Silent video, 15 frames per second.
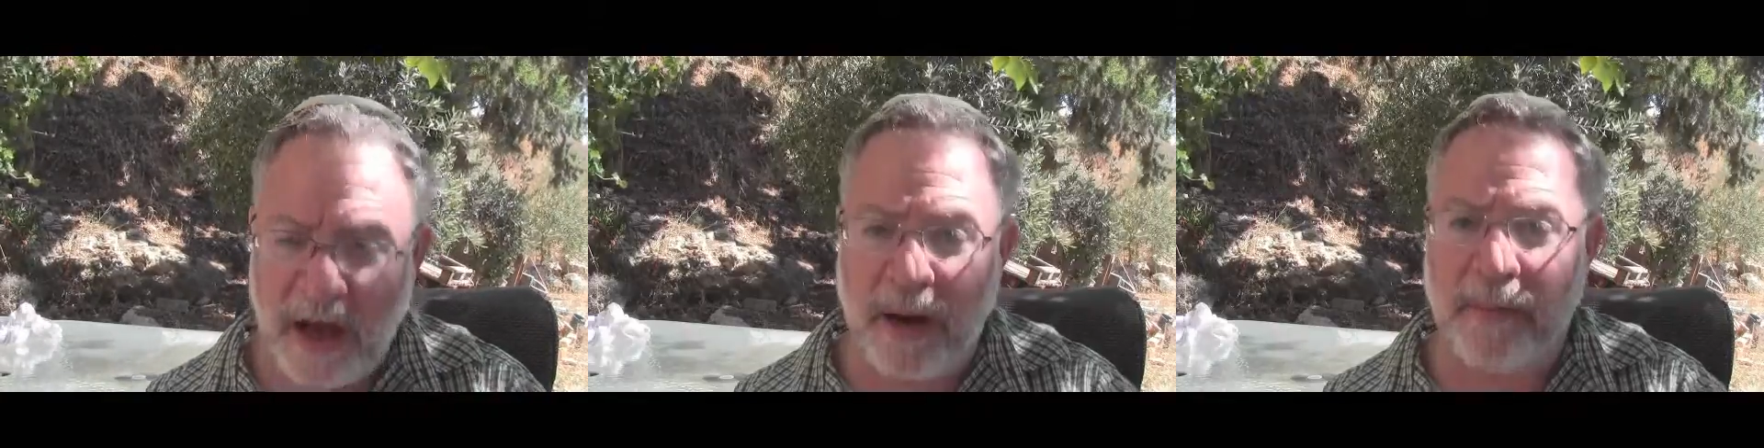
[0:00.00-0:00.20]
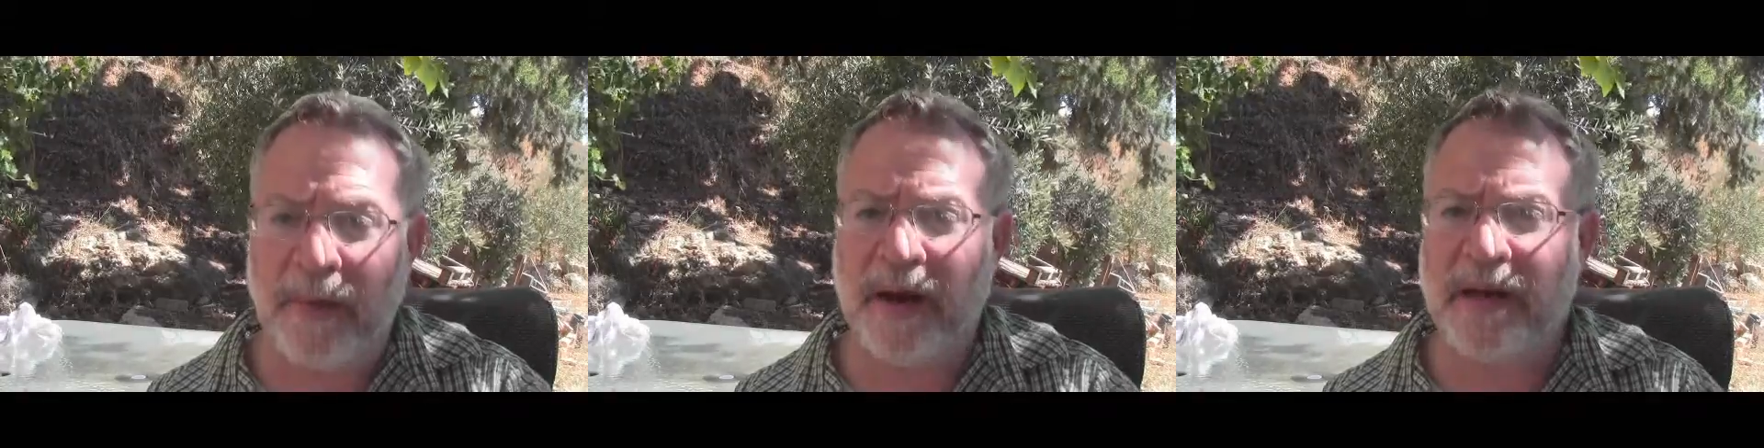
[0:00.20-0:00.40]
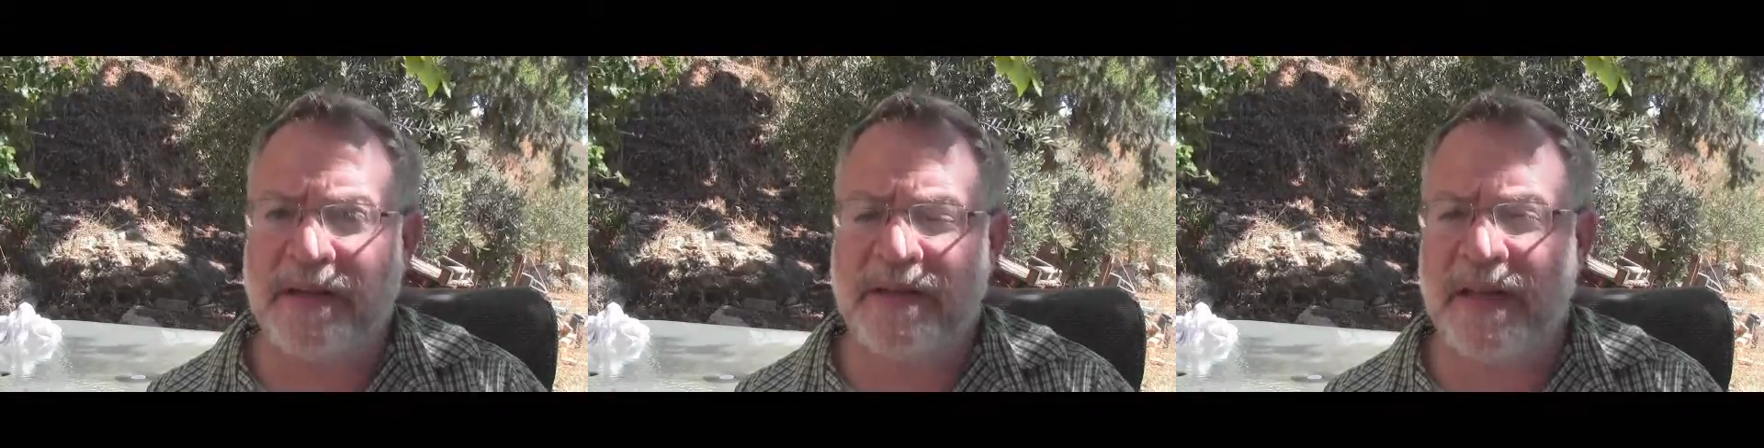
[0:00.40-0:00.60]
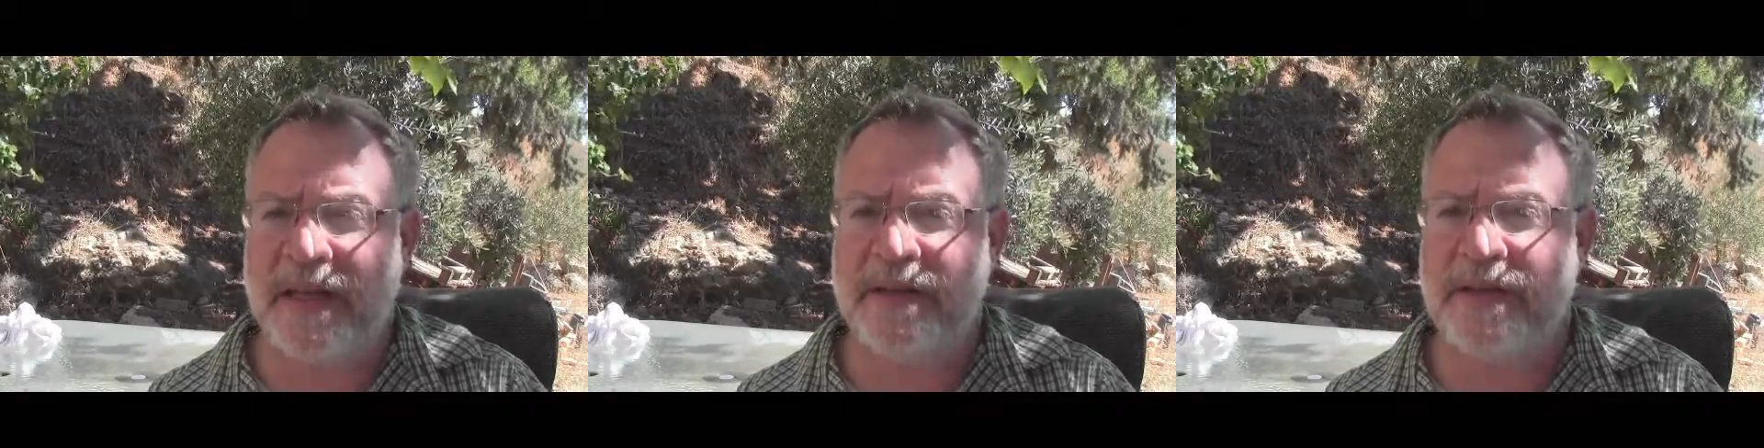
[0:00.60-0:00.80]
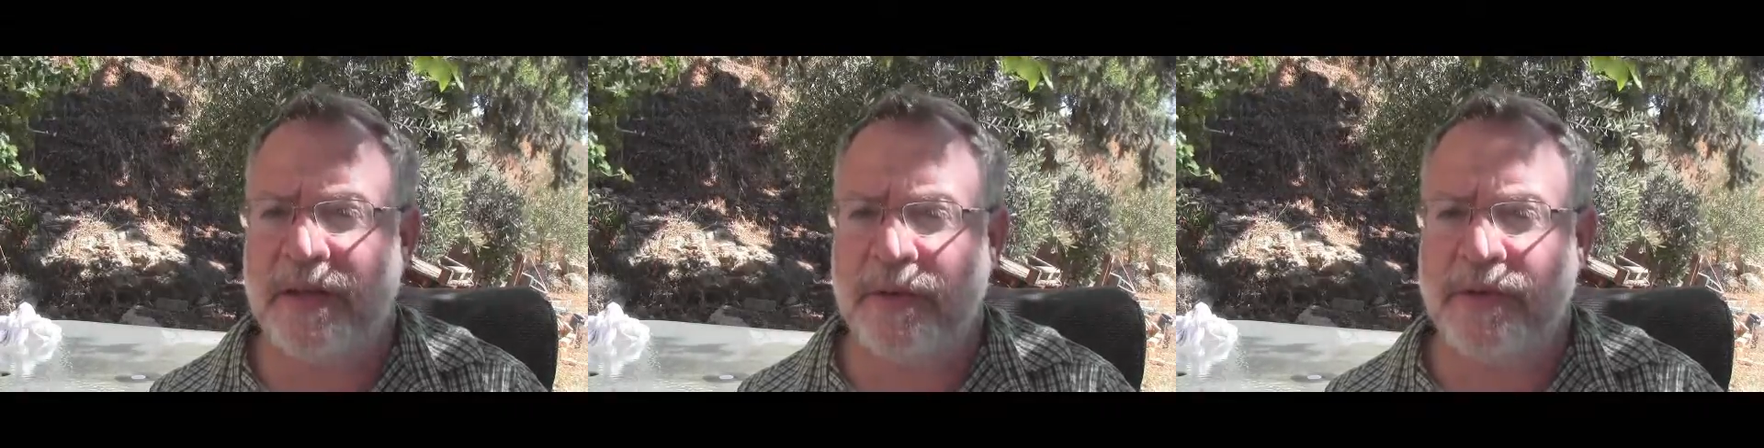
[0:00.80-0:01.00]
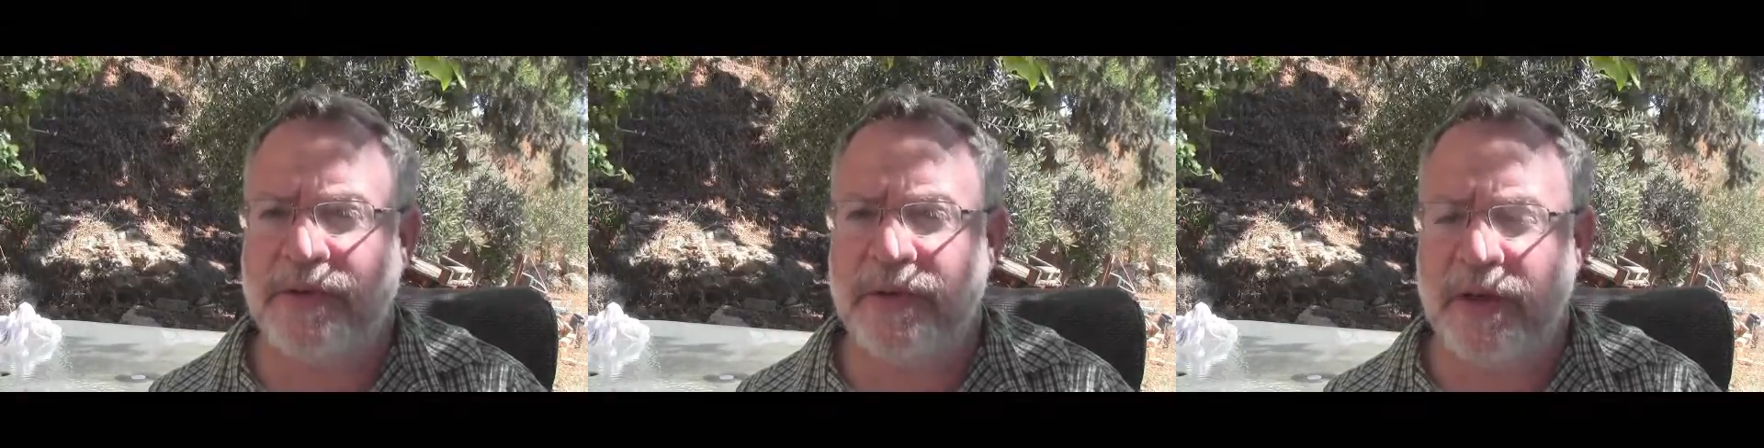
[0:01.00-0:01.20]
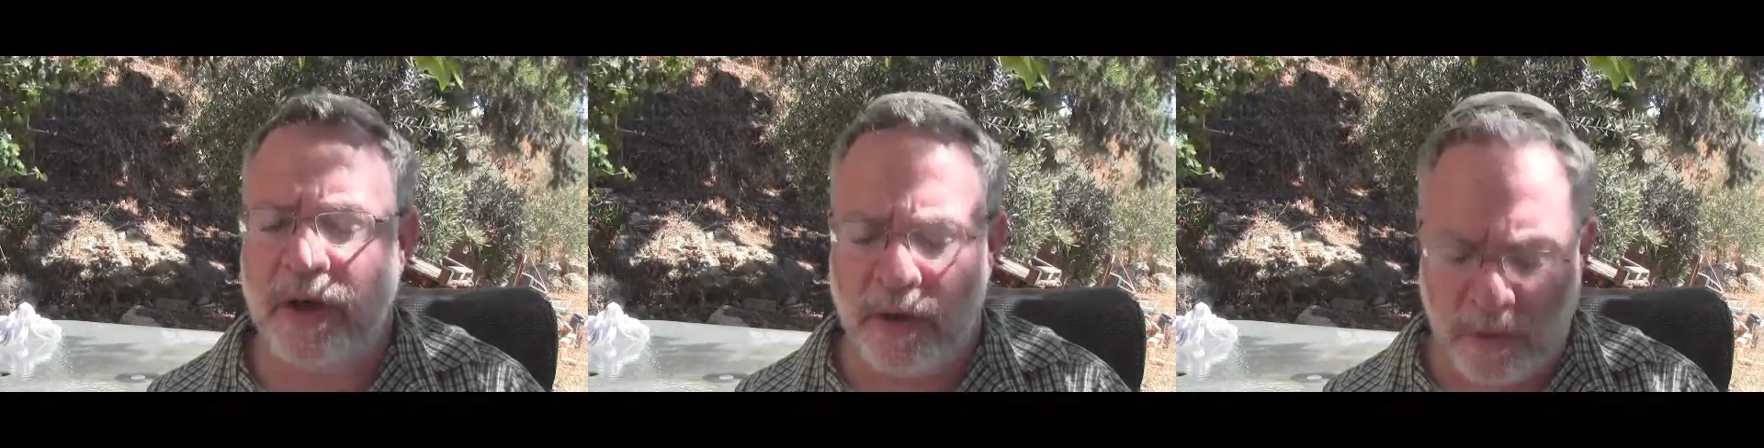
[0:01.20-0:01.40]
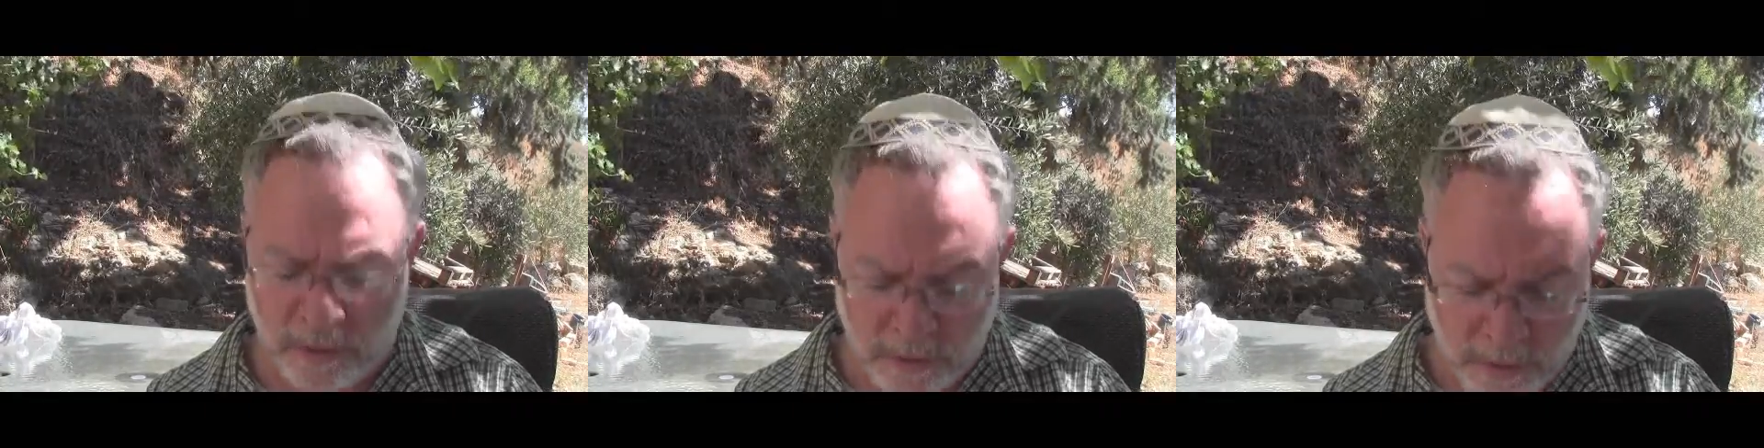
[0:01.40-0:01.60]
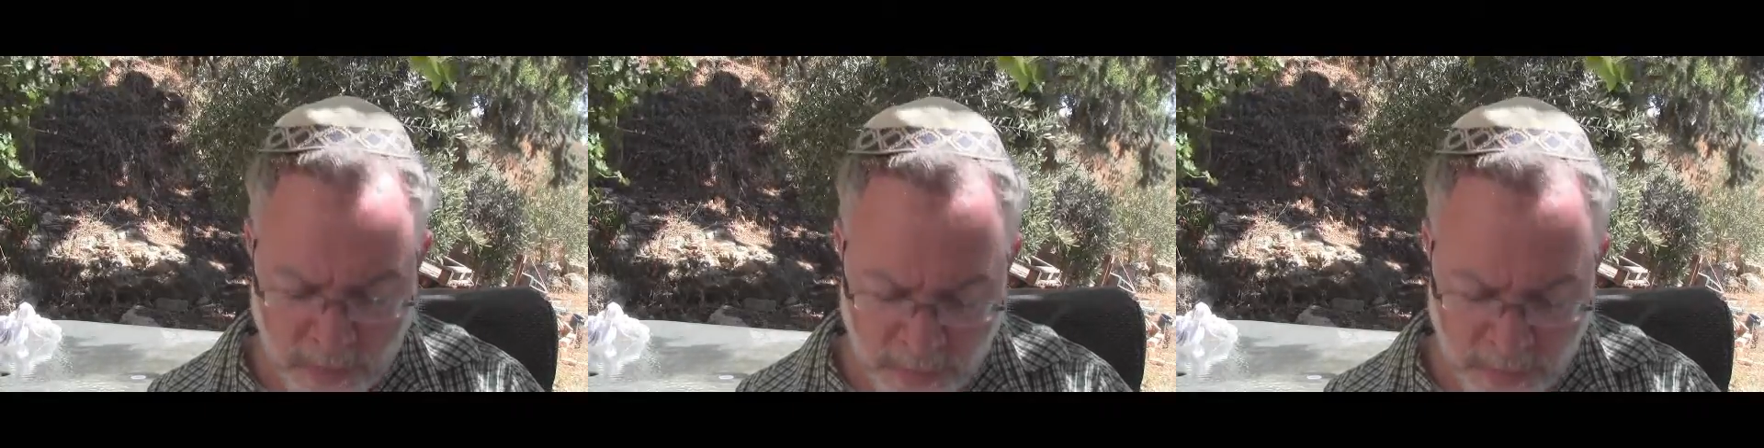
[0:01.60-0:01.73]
amongst these there was no